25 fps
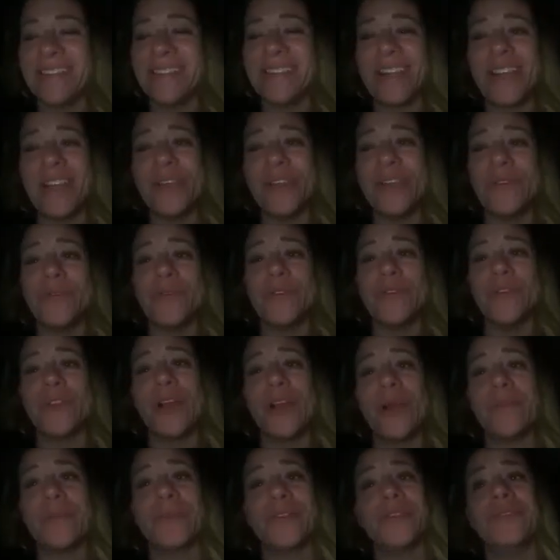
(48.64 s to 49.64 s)
Thank you for the
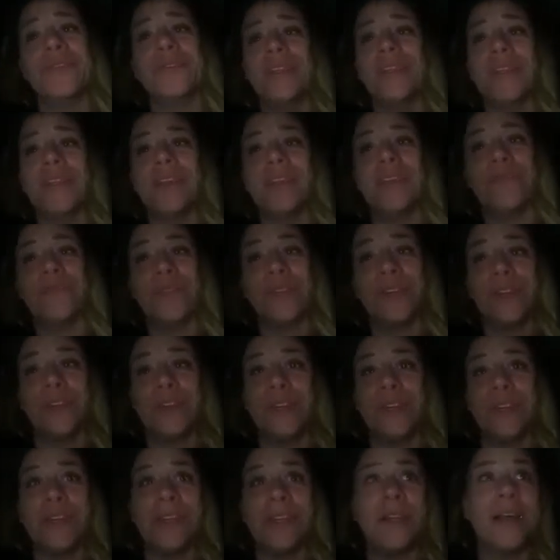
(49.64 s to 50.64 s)
opportunity and
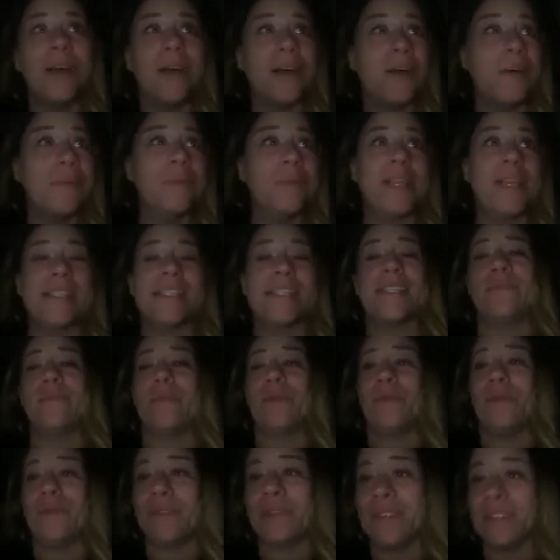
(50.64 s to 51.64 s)
for blessing
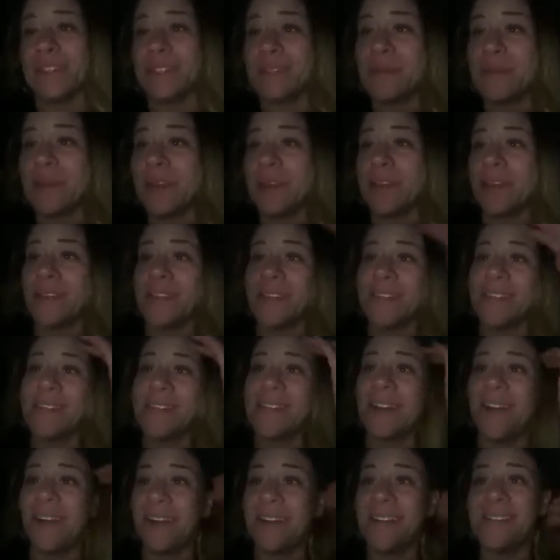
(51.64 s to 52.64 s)
me with this,
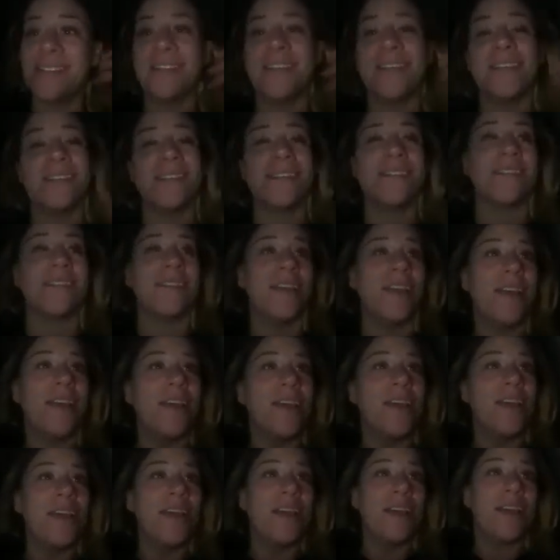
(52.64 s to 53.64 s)
because honestly, it's
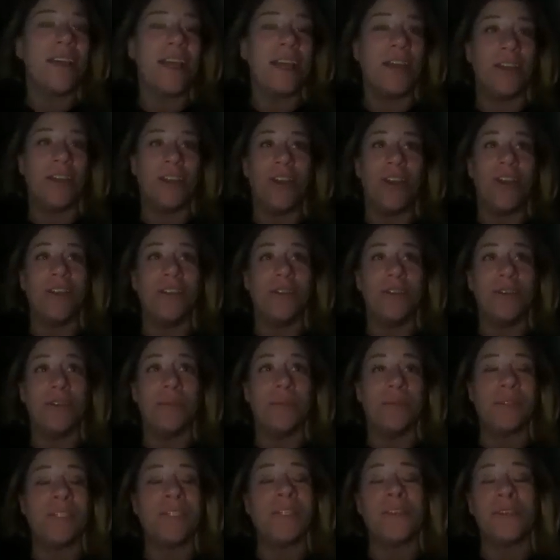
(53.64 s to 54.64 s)
kind of hard. You know,
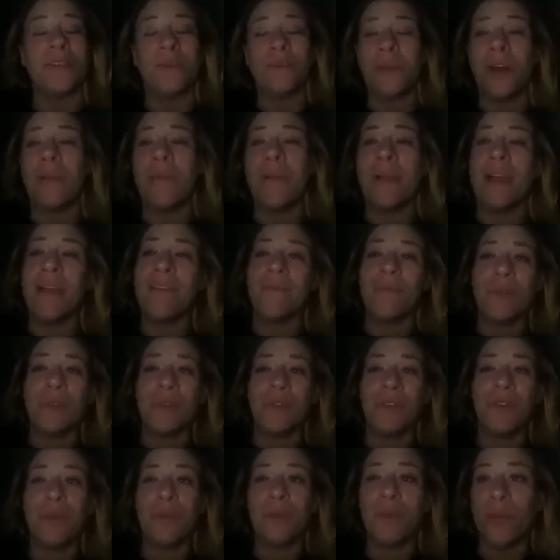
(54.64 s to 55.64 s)
I'm a single mom. I have my
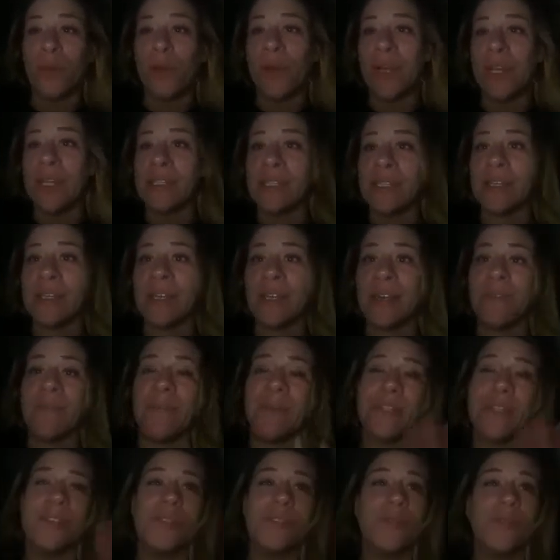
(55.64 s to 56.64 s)
3 boys and I have
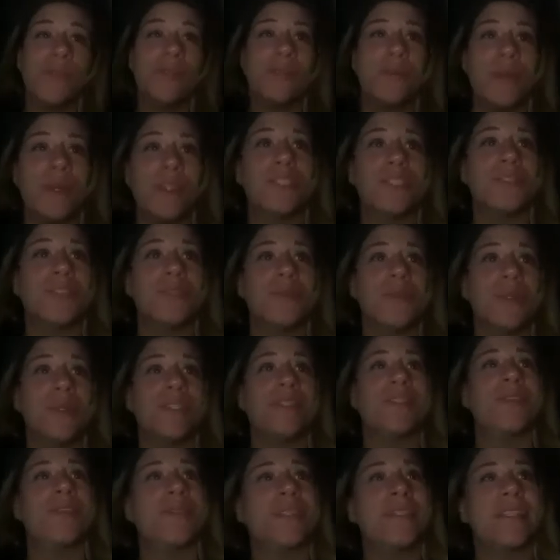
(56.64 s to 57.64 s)
my 2 special
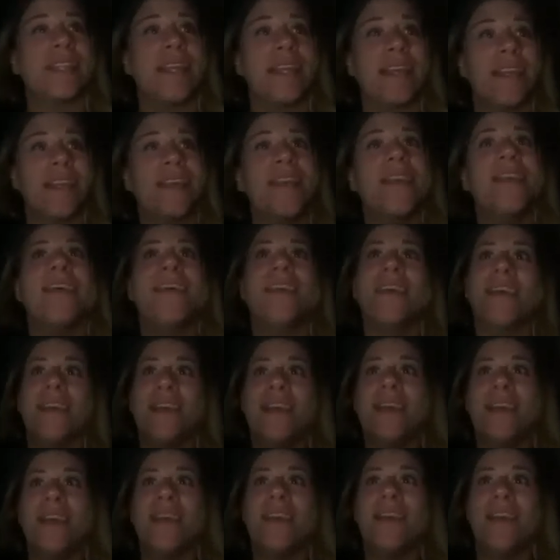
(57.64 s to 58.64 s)
ones. So it's like,
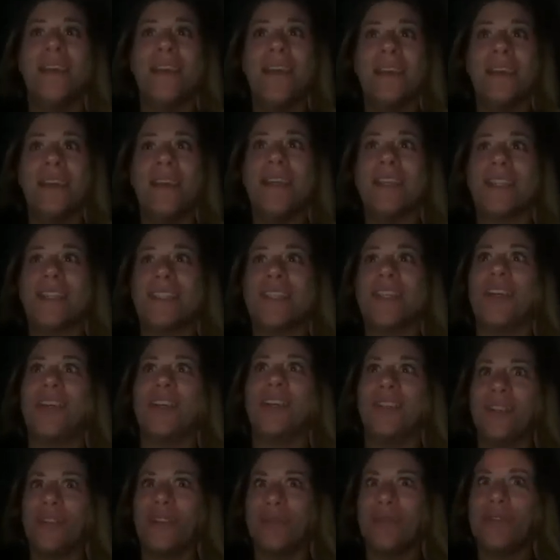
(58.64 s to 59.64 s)
it's
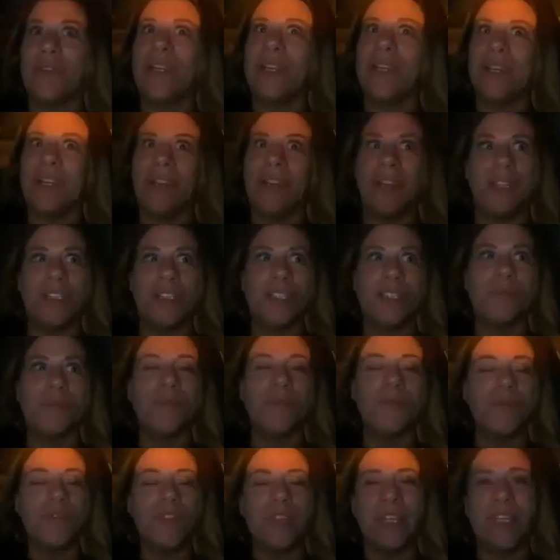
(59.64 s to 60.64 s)
really, I just
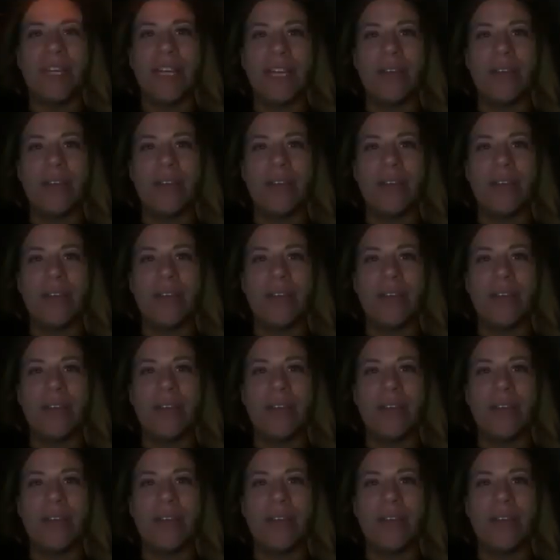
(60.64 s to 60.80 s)
moved in.